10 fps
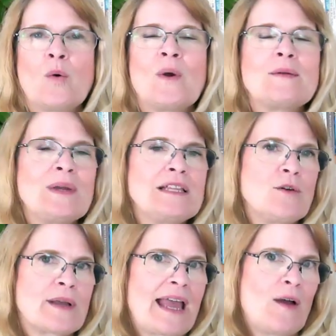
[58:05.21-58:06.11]
When we
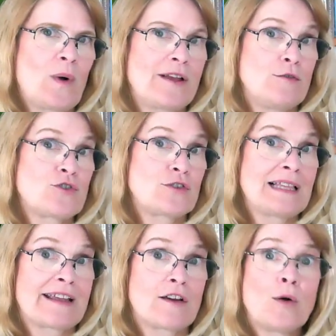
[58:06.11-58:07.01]
look at what you should
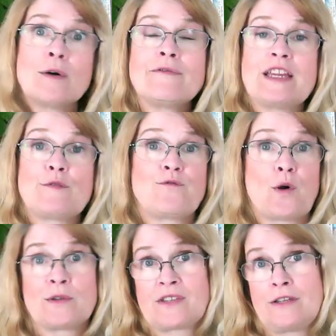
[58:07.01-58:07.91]
let go of, it
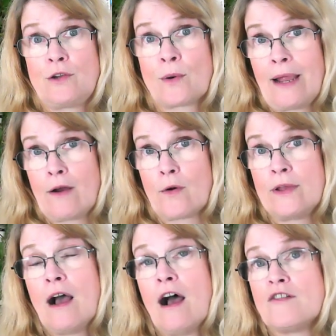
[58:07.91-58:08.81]
falls in your
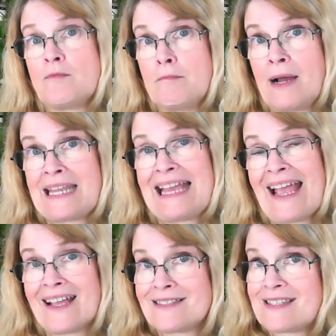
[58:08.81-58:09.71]
area of money
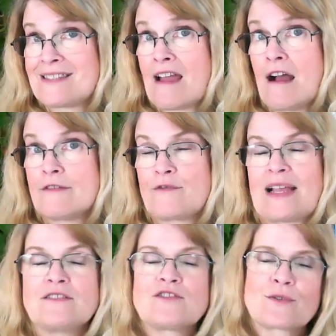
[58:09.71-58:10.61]
and stuff.
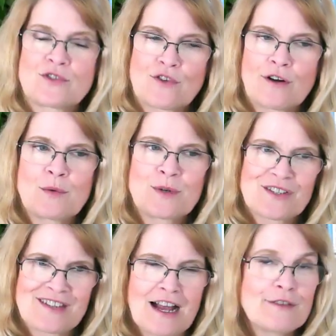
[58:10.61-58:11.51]
And so starting with
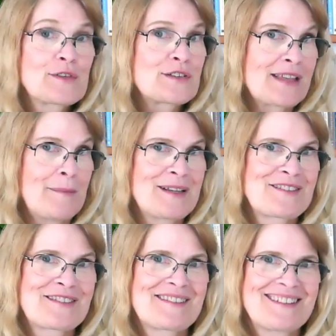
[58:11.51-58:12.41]
stuff, because that
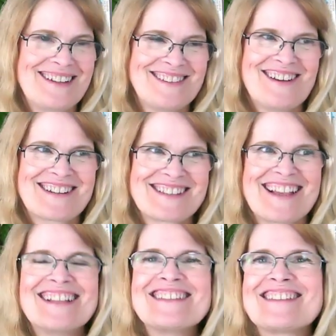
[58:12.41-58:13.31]
makes a lot of
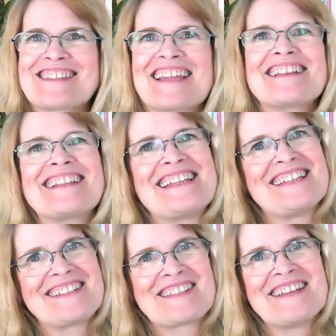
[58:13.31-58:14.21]
sense, that
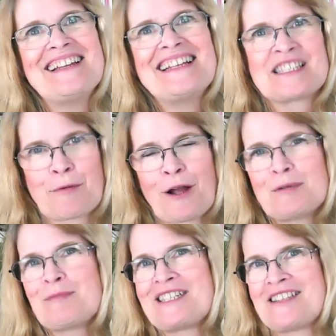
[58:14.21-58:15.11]
it's
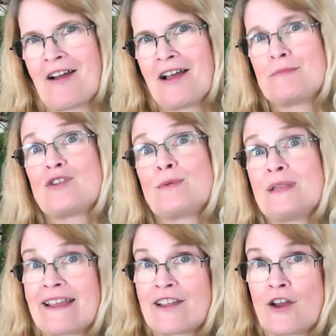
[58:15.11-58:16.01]
probably time to
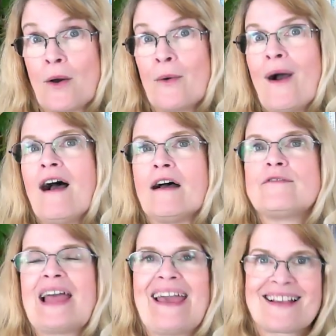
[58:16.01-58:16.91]
let go
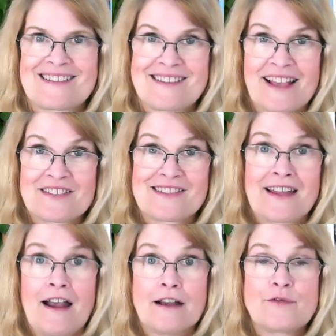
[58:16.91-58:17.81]
of excess
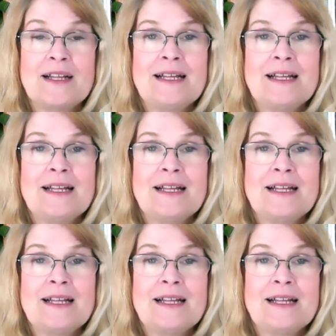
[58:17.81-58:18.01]
stuff.